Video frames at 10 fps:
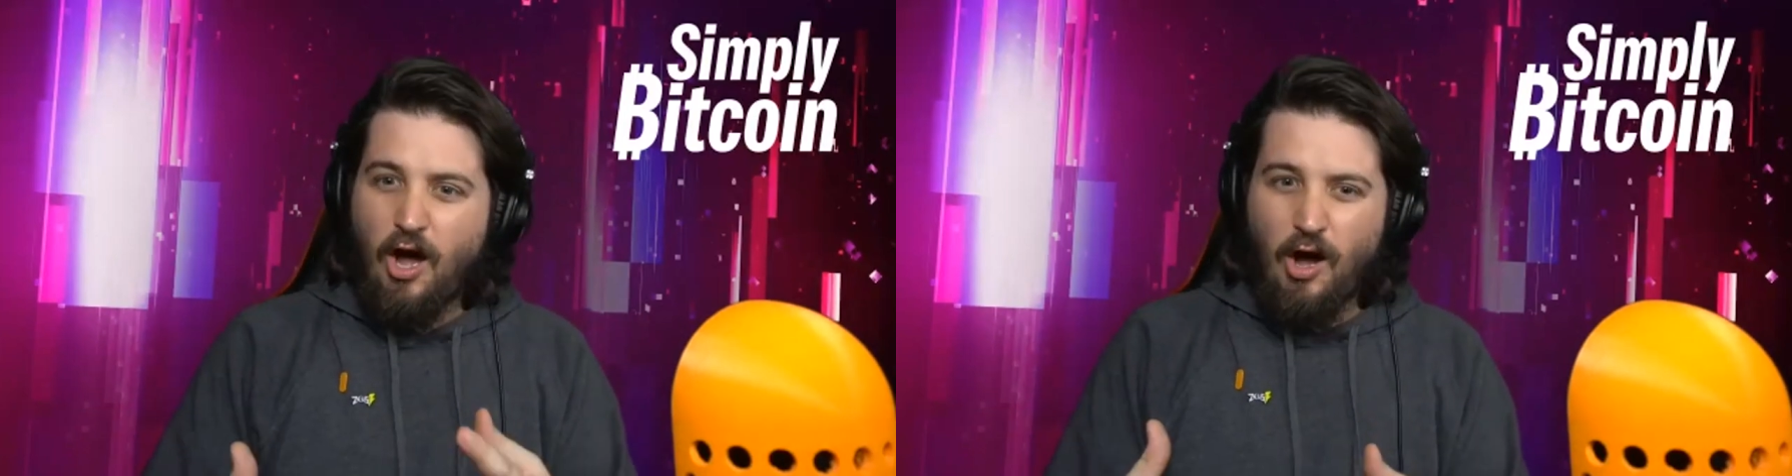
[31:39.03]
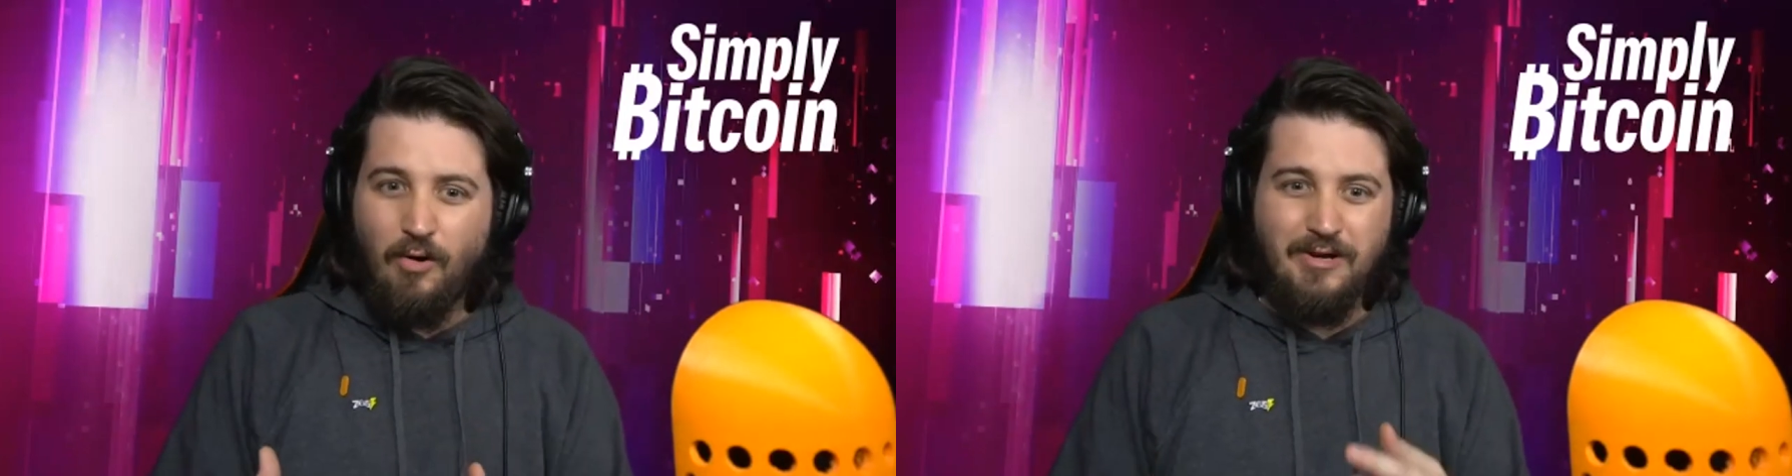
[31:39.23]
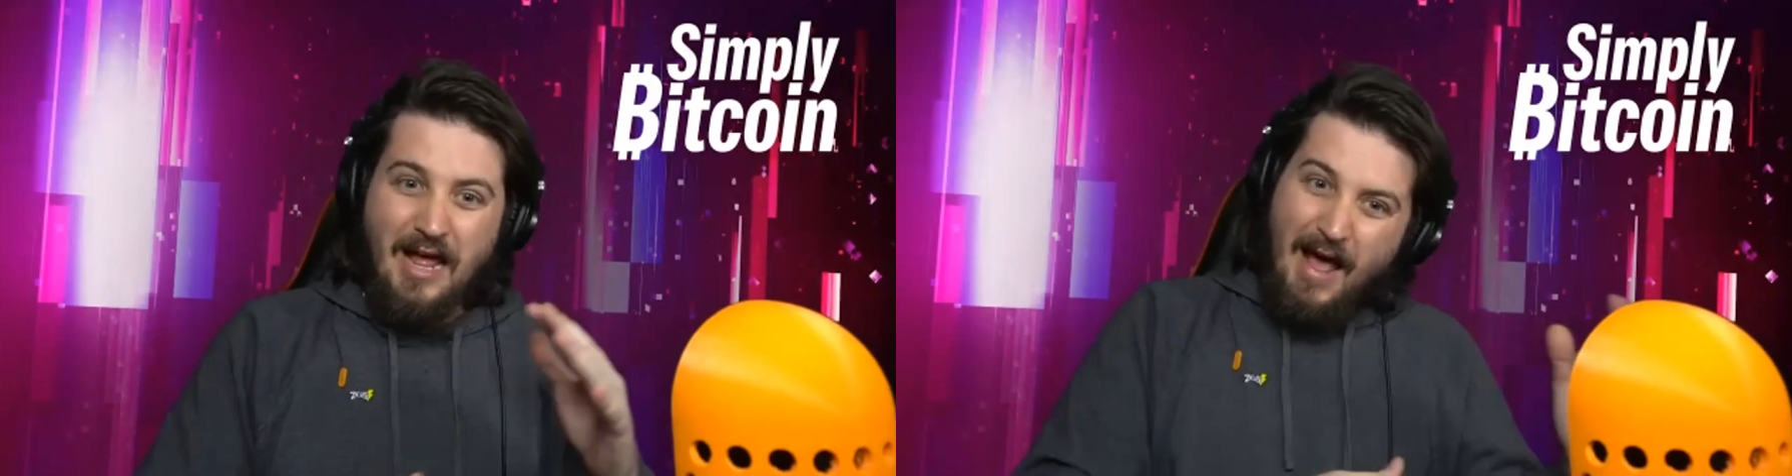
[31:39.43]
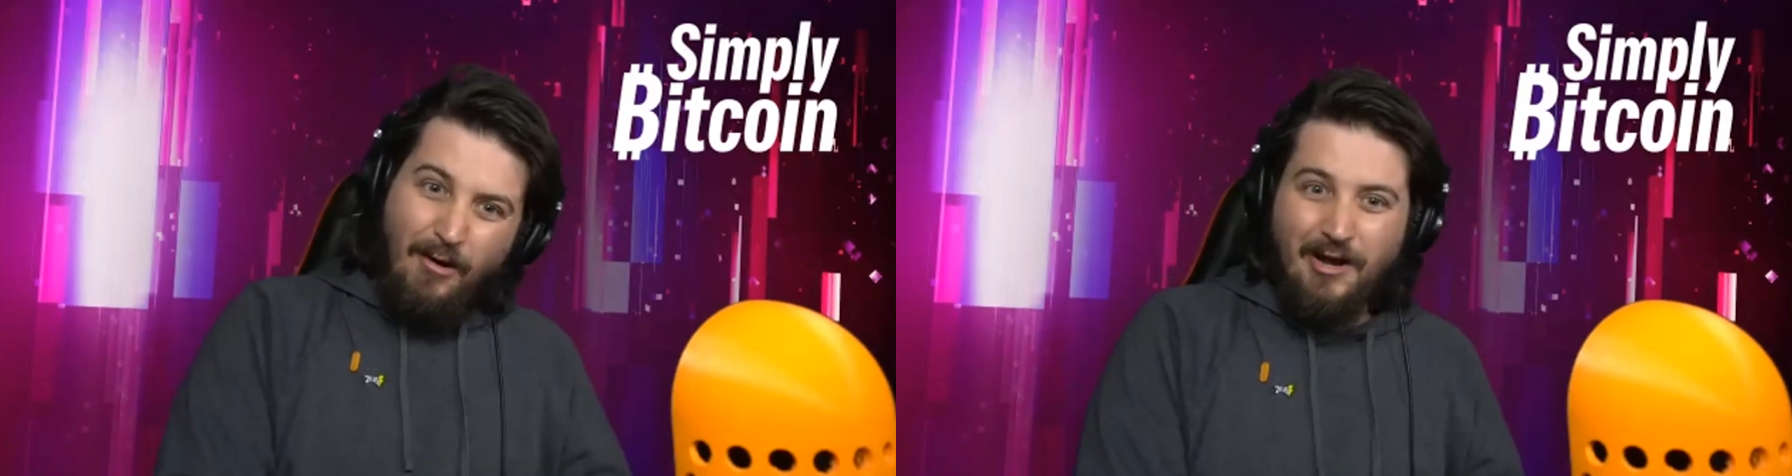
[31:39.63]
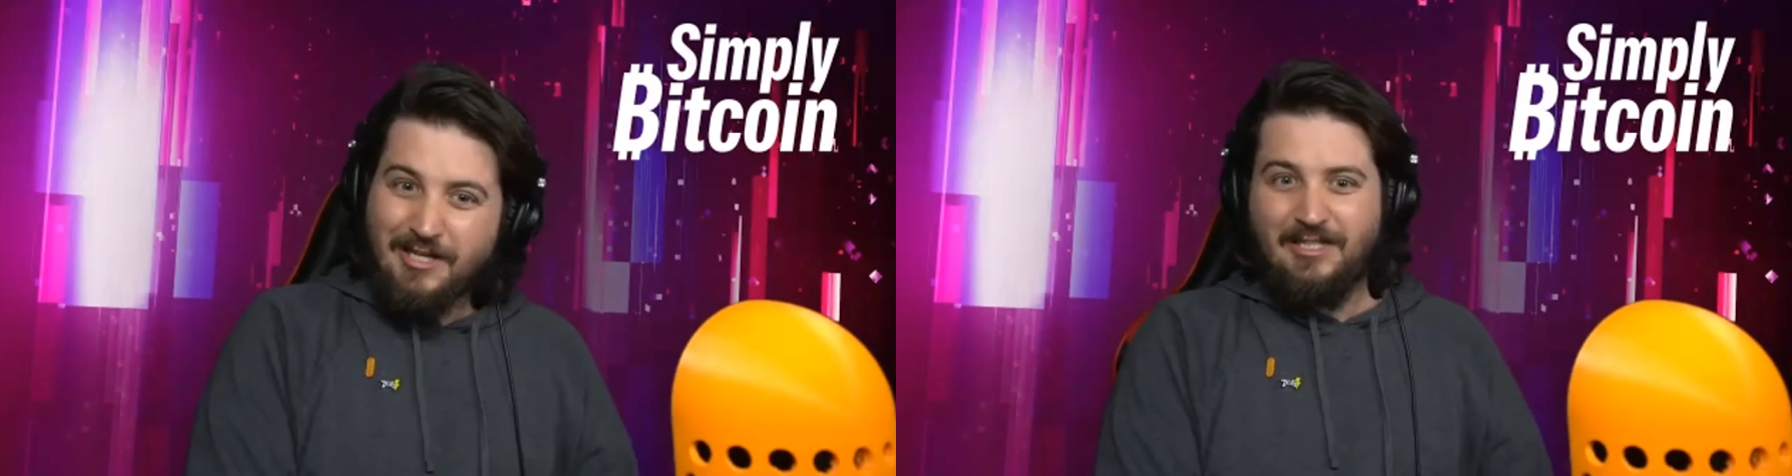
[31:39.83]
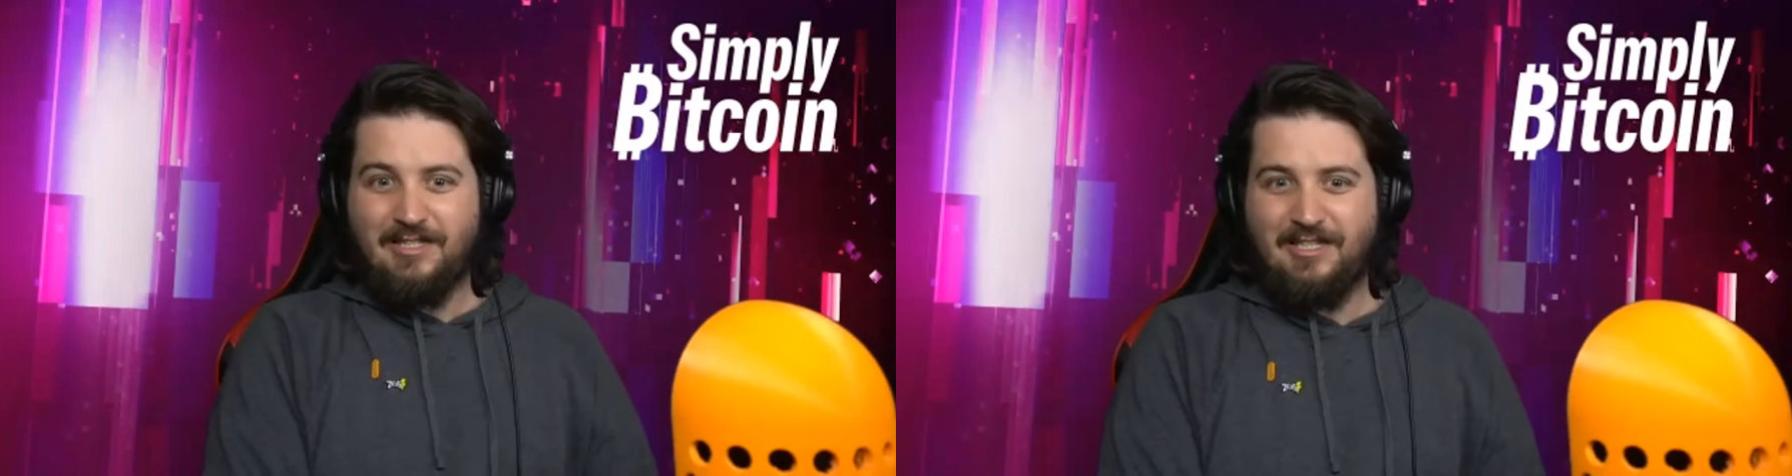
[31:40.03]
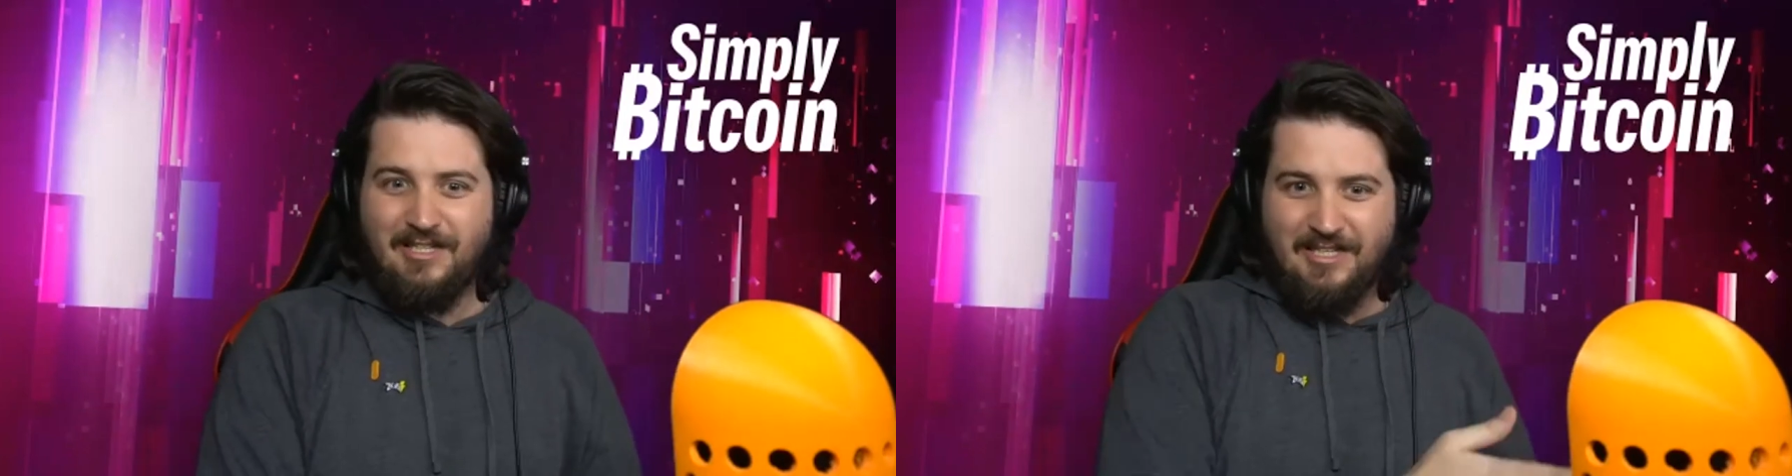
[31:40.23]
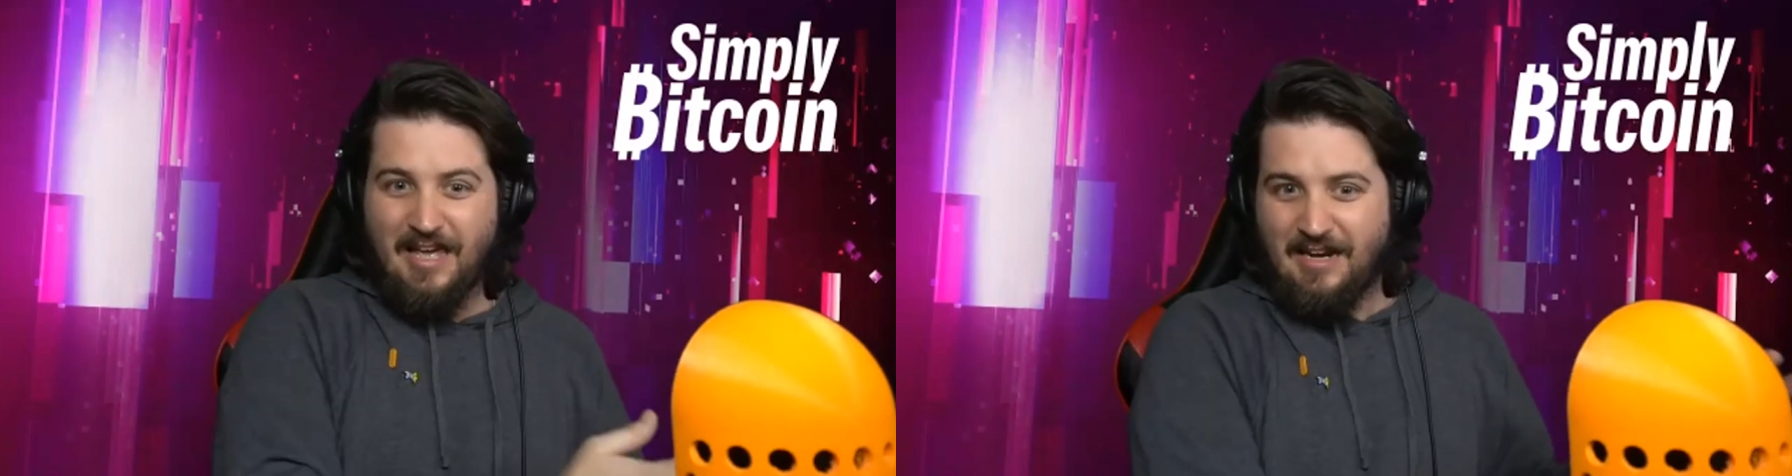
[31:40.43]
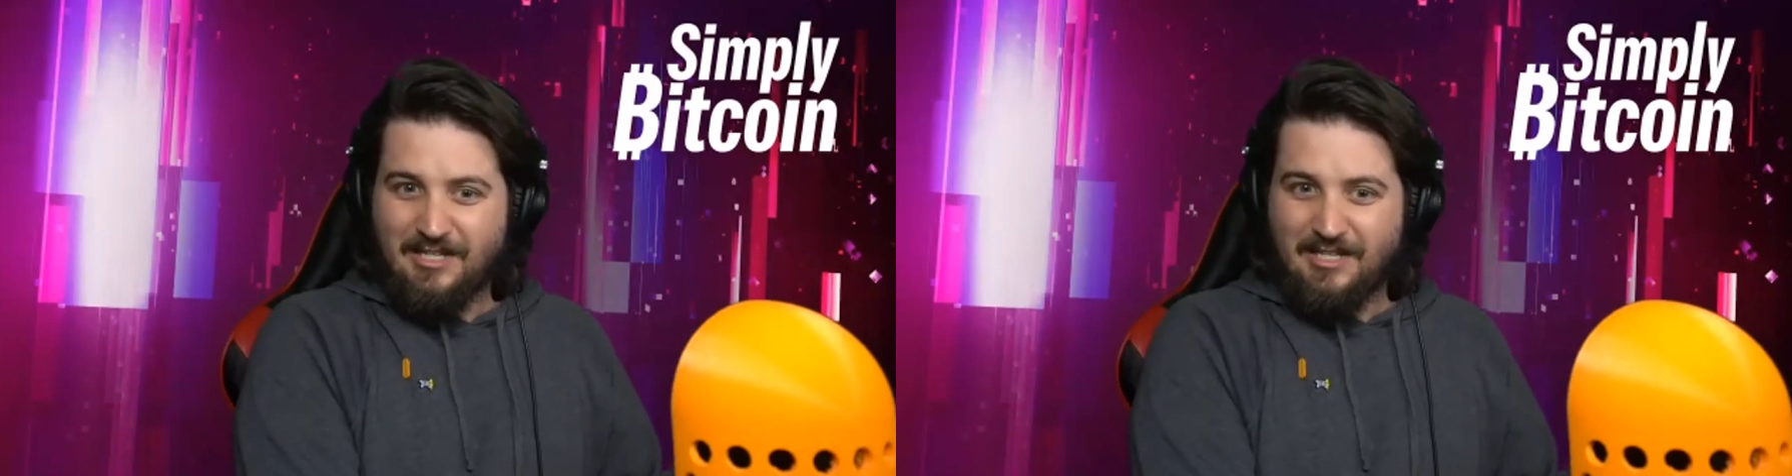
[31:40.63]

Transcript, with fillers: oh, now I could get